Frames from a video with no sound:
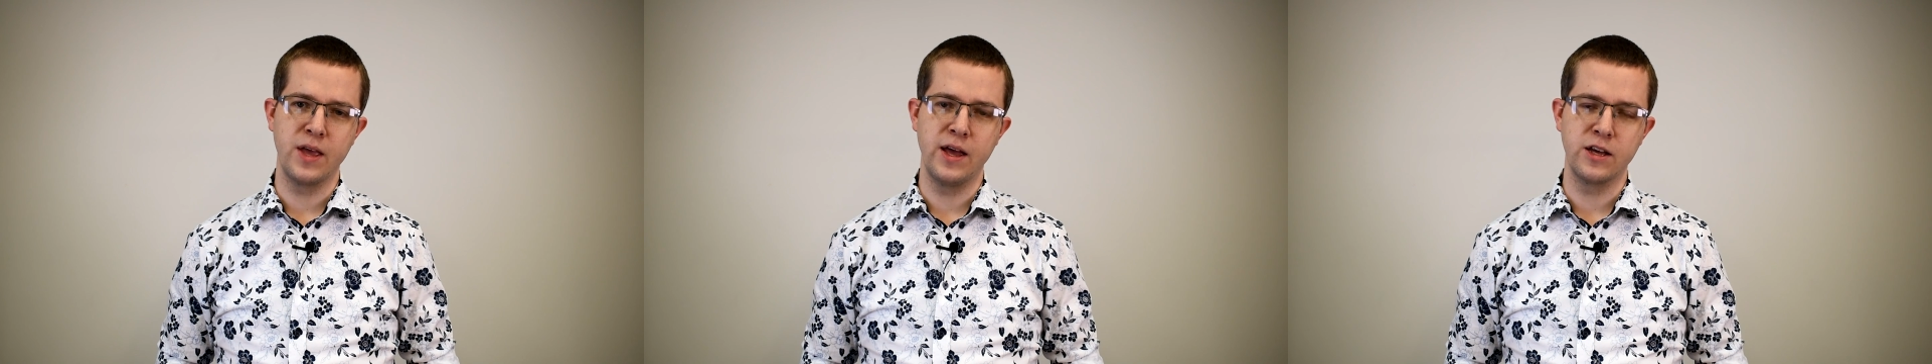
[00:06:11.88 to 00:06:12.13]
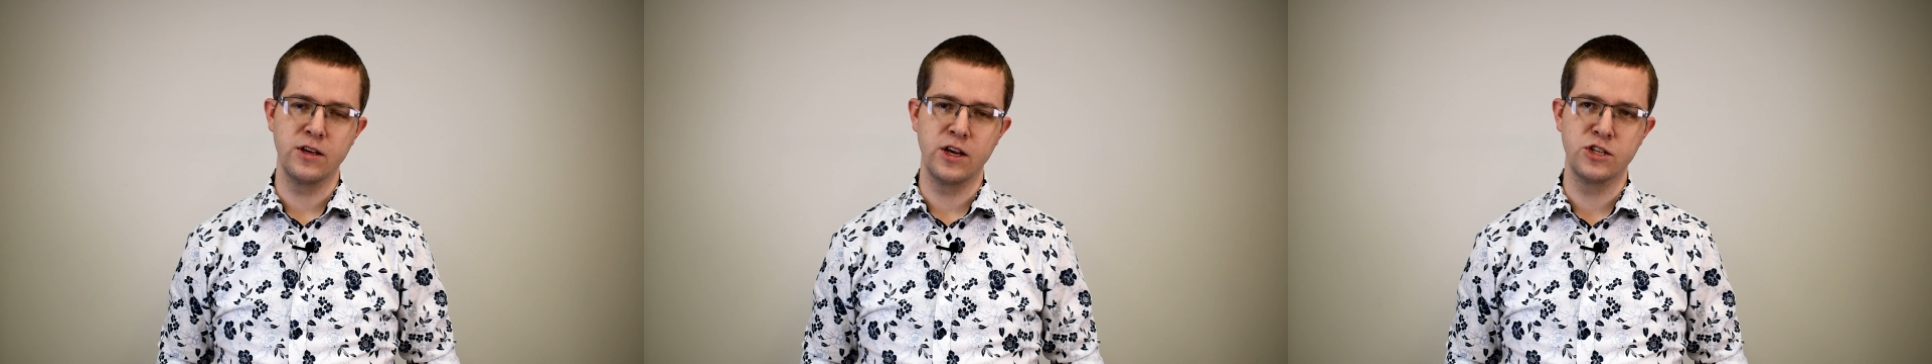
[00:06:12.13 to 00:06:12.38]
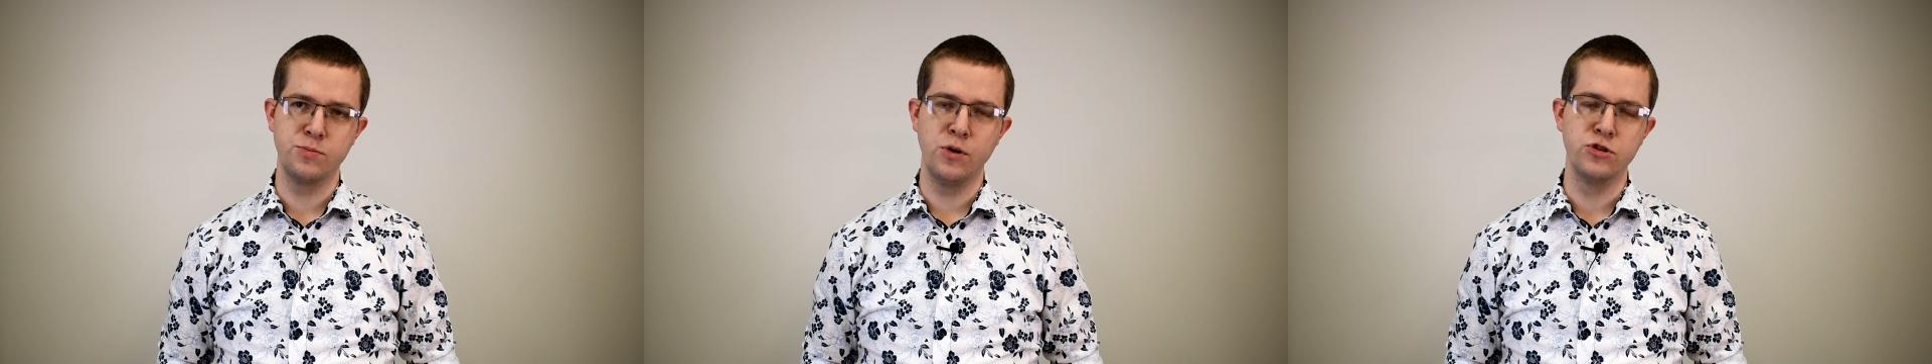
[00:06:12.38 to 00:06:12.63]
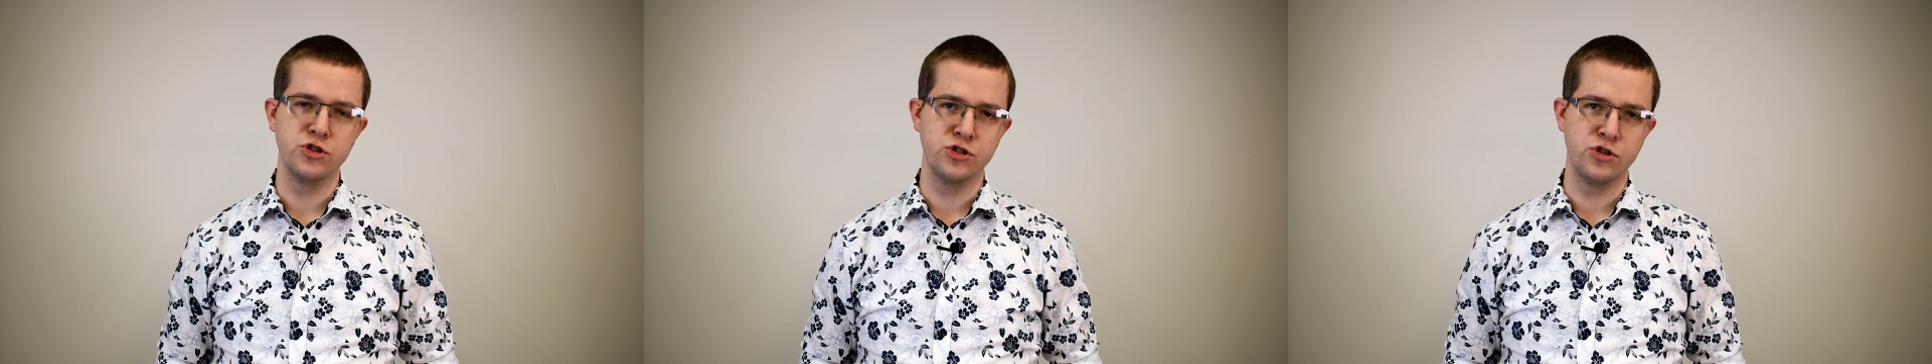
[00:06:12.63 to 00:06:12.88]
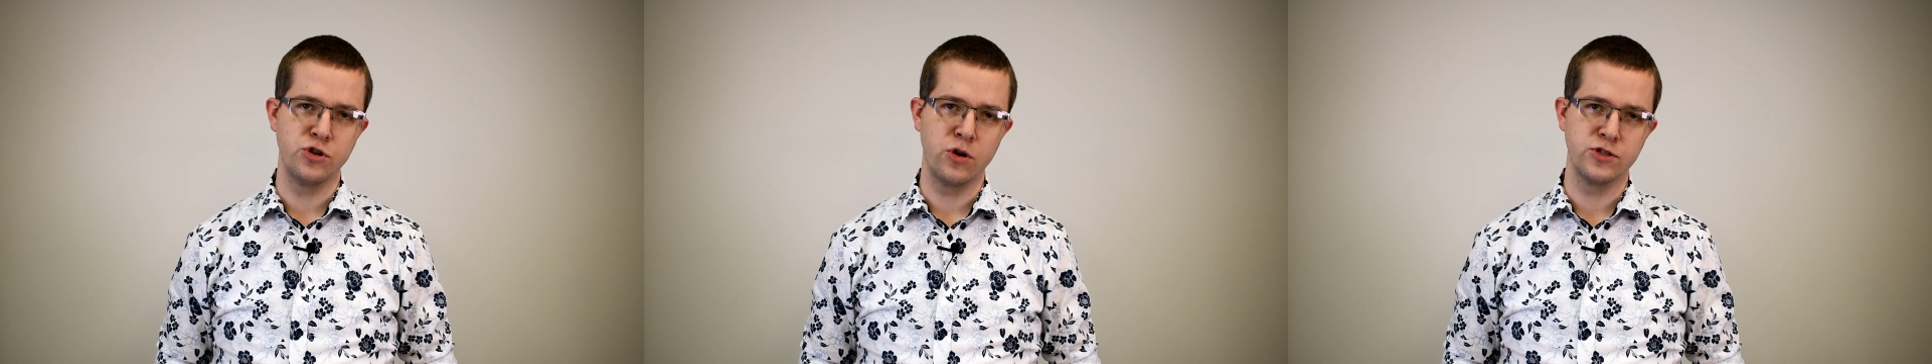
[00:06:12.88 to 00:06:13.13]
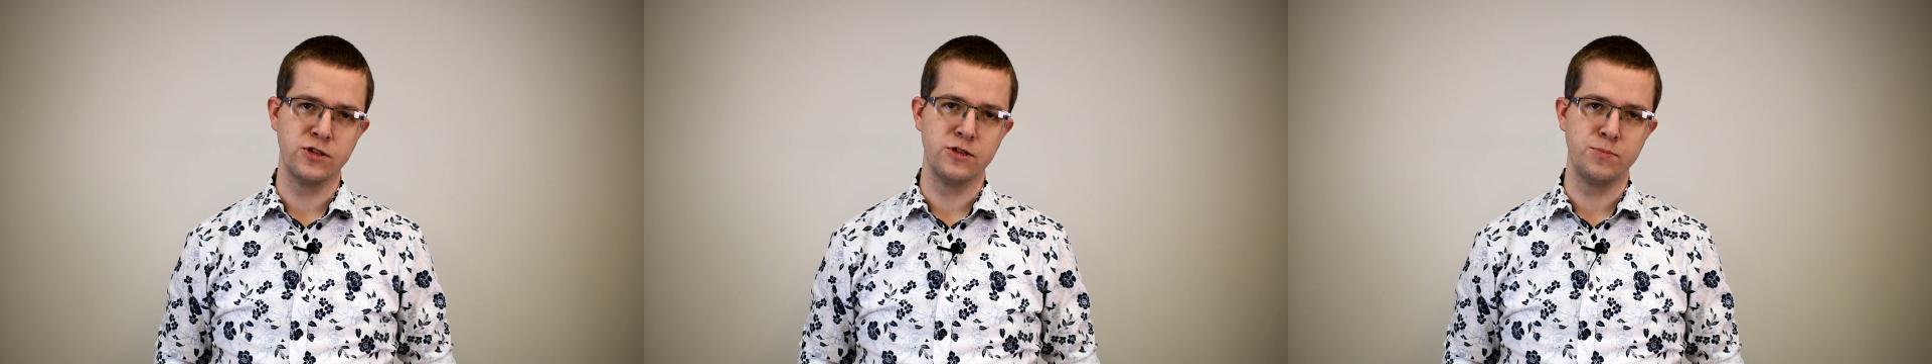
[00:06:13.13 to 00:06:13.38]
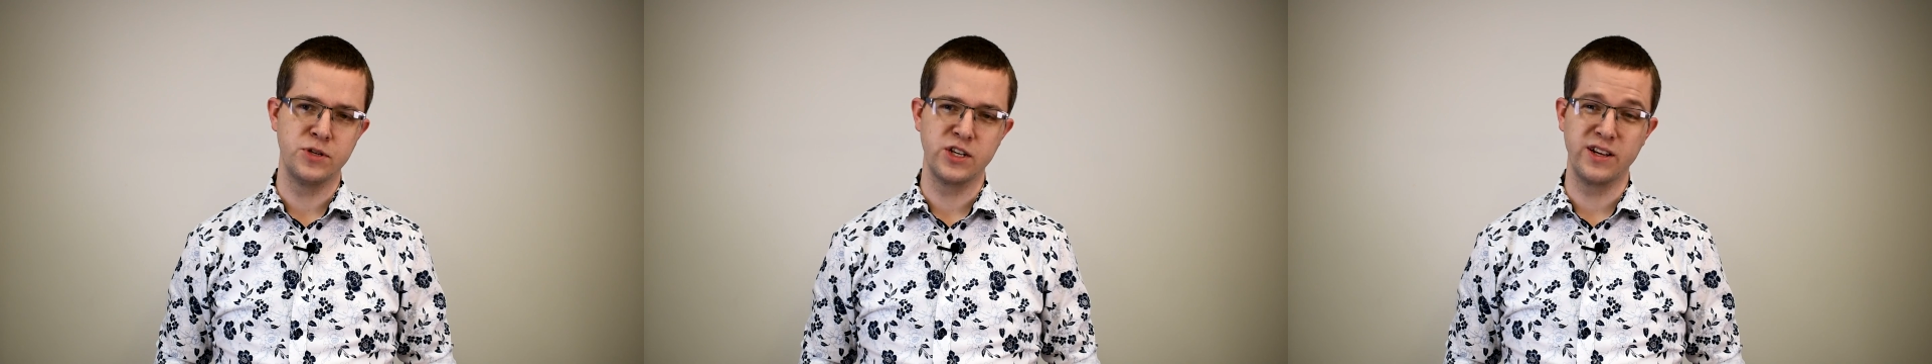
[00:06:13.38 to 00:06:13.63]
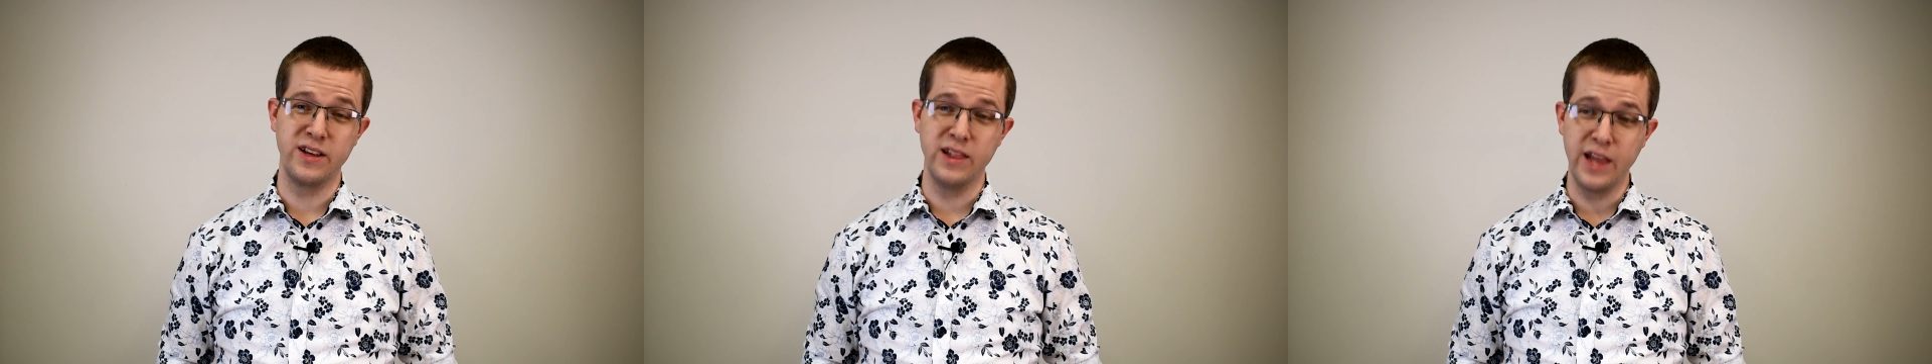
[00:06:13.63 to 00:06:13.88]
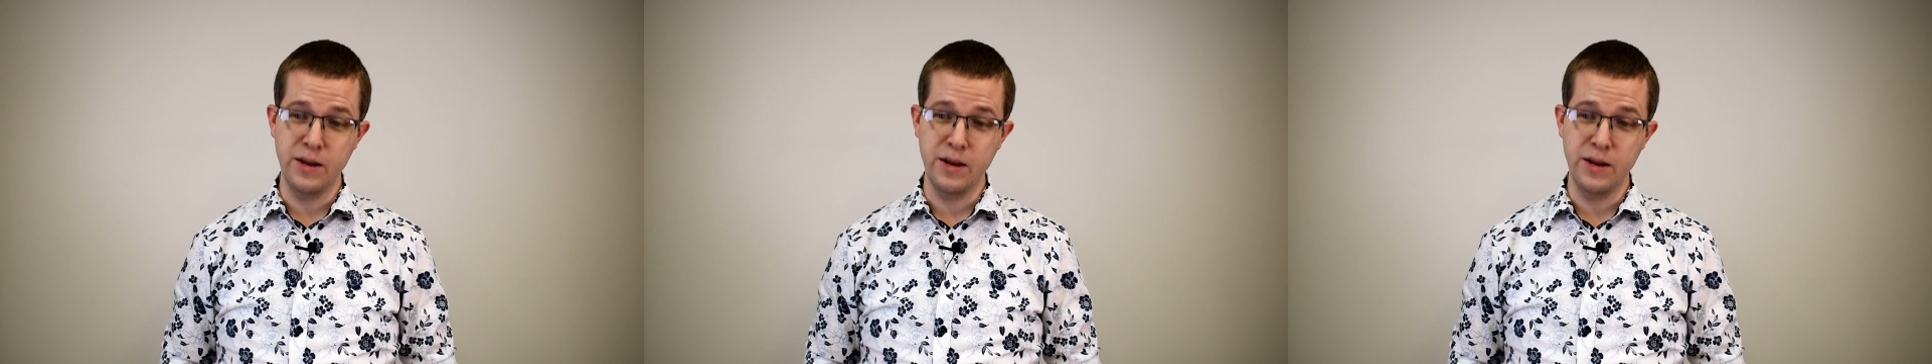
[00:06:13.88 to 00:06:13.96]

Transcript: exposure to toxins, particularly